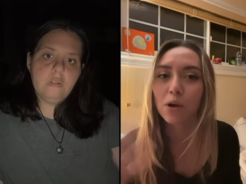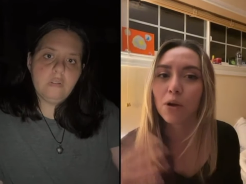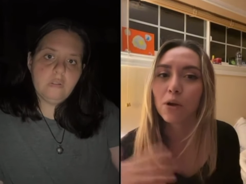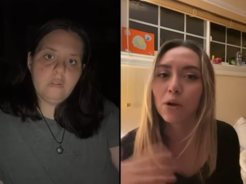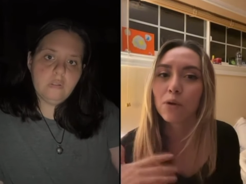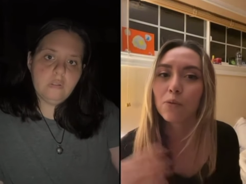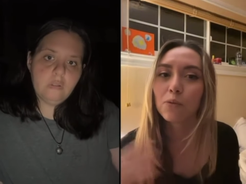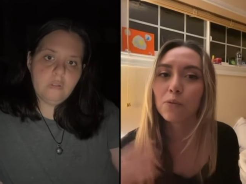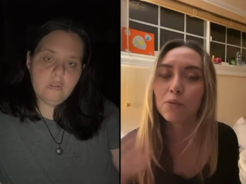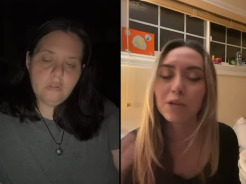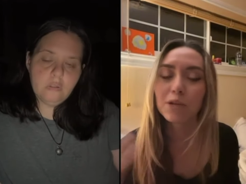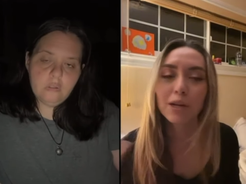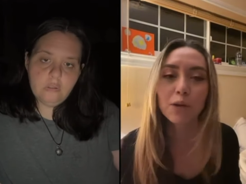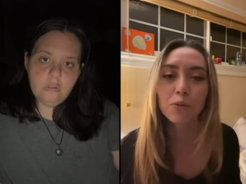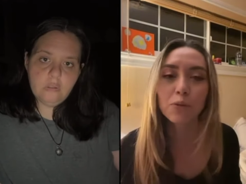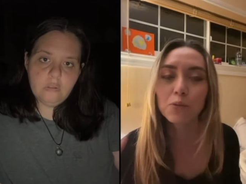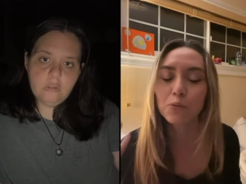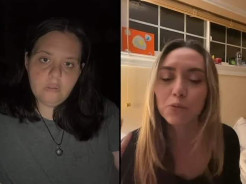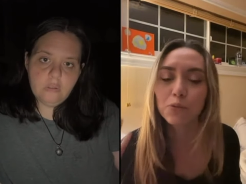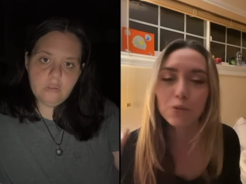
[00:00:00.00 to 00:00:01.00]
Speaker 1: you know,
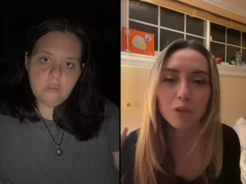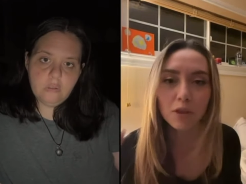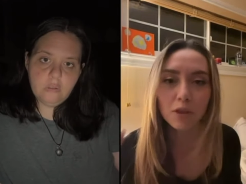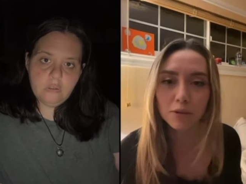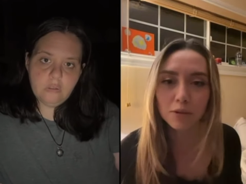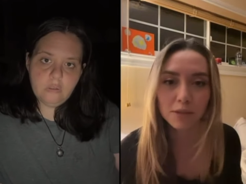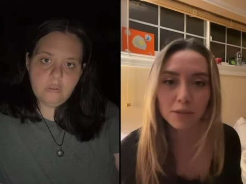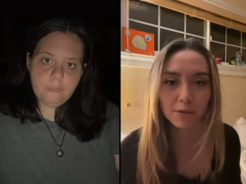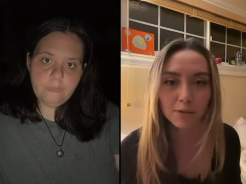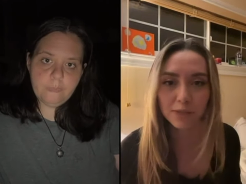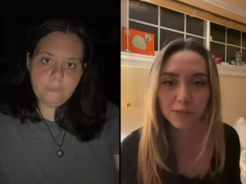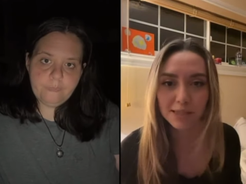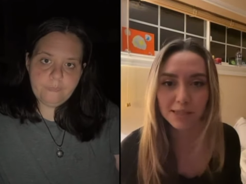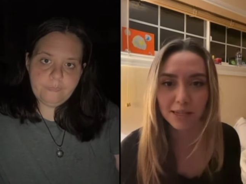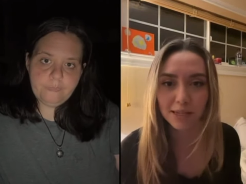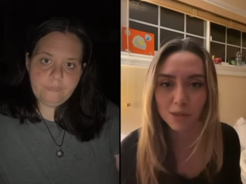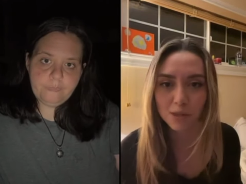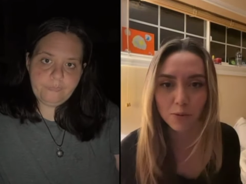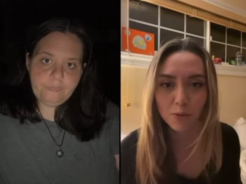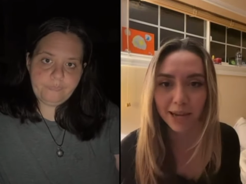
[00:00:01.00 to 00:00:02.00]
someone says the
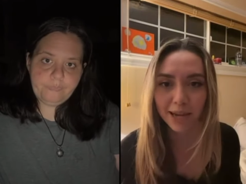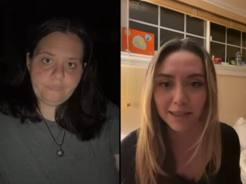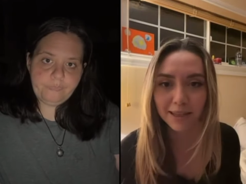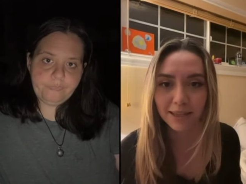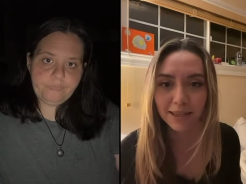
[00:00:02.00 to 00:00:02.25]
right thing to